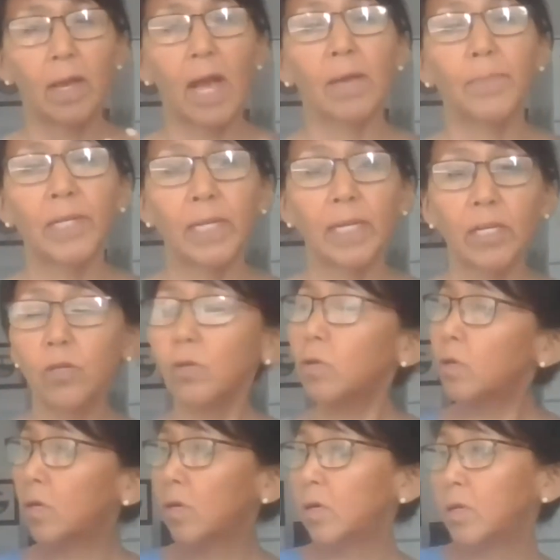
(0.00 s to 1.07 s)
I'm an Inuk,
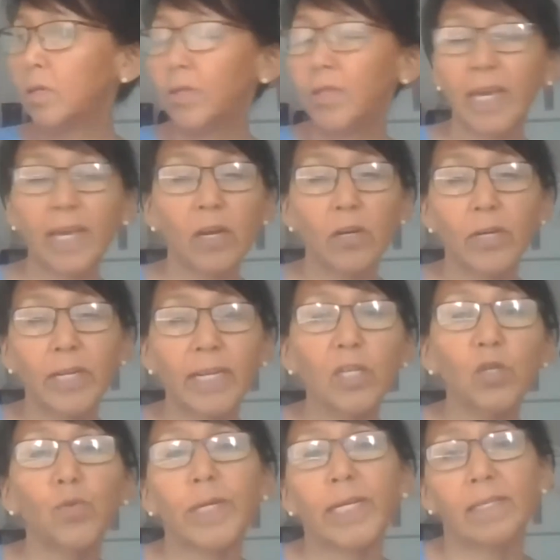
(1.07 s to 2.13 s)
they are
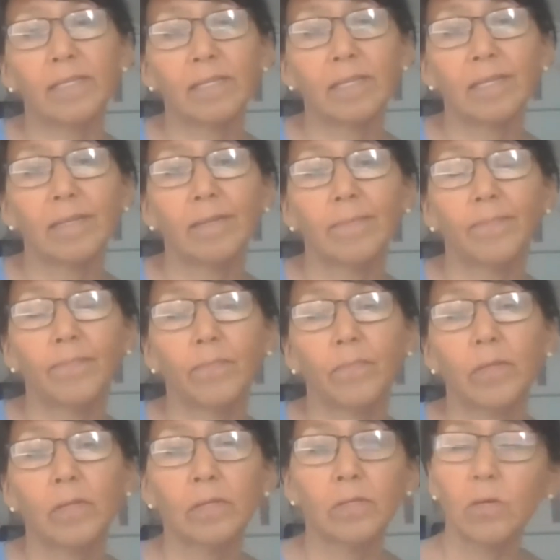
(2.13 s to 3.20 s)
Inuit.
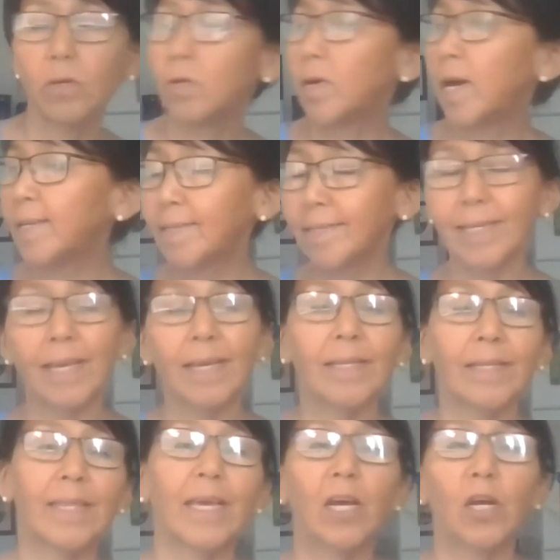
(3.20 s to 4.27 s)
So I'd say
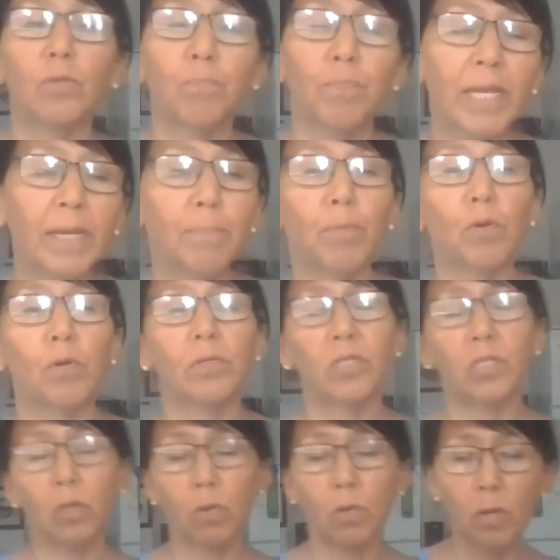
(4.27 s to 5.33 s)
they are people.
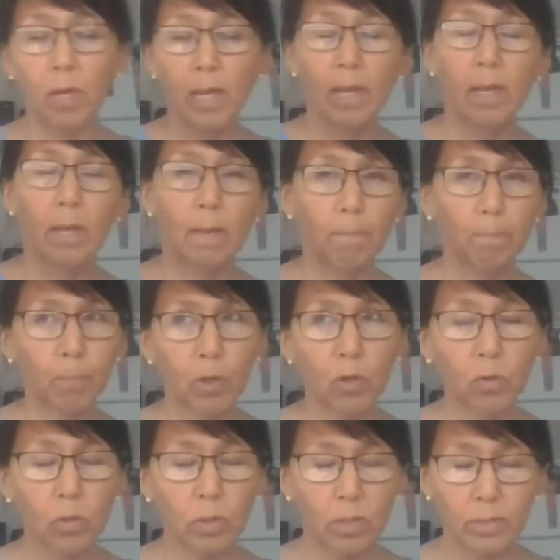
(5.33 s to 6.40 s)
So
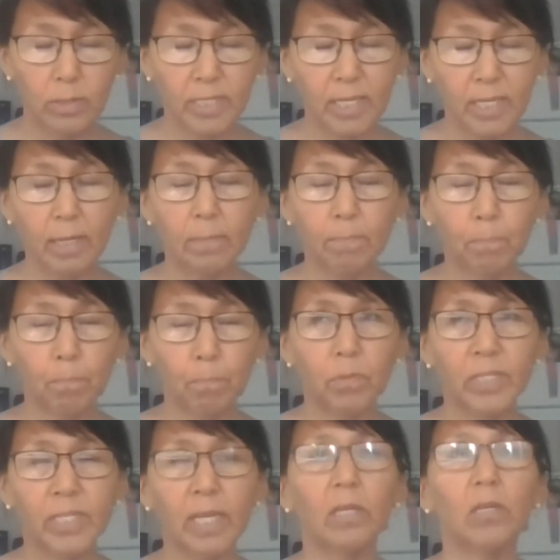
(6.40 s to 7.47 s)
plural,
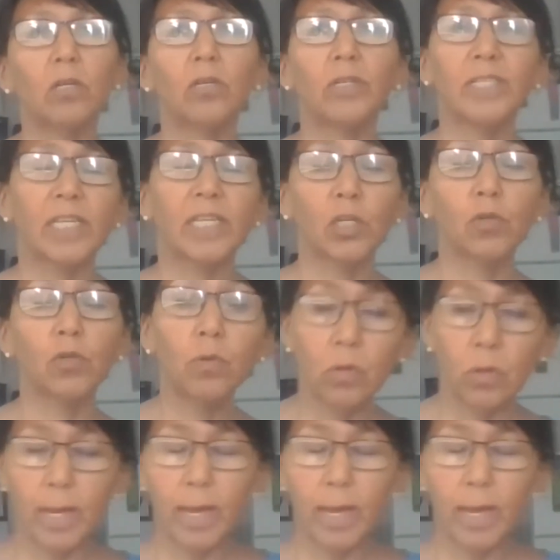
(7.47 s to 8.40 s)
singular is Inuk